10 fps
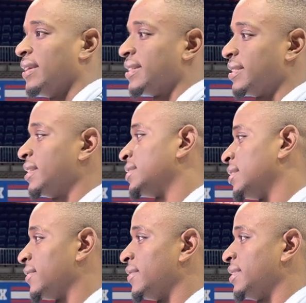Yes, it is
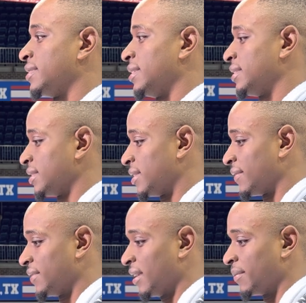tough. It's, it's a tough
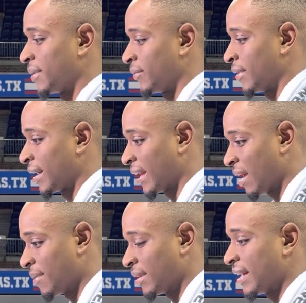thing, but when I
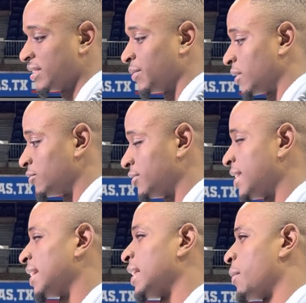came in last year with Coach Jank,
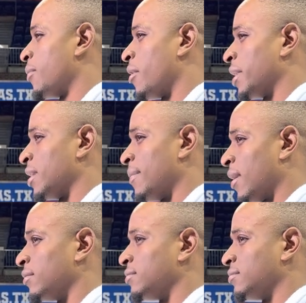I think he brought in
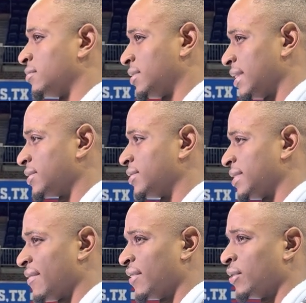about six or
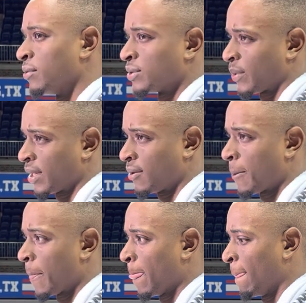seven new as well.
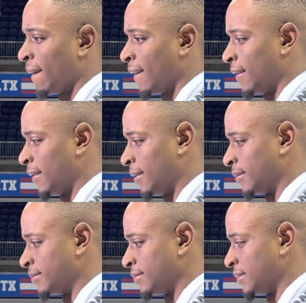Um,
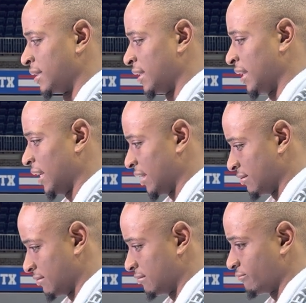
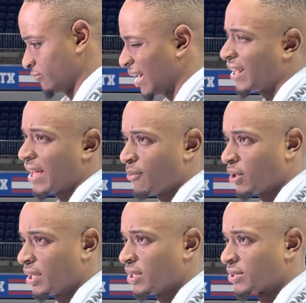we had a lot more
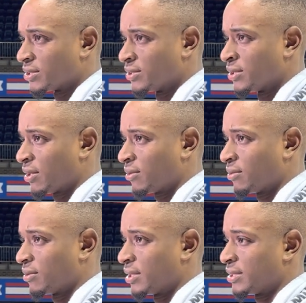leader. You know,
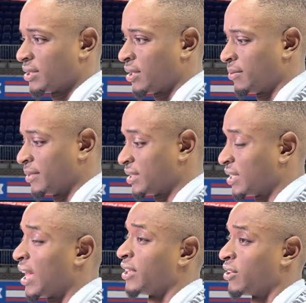it's um it's a
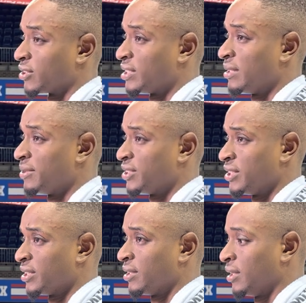lot younger team this year,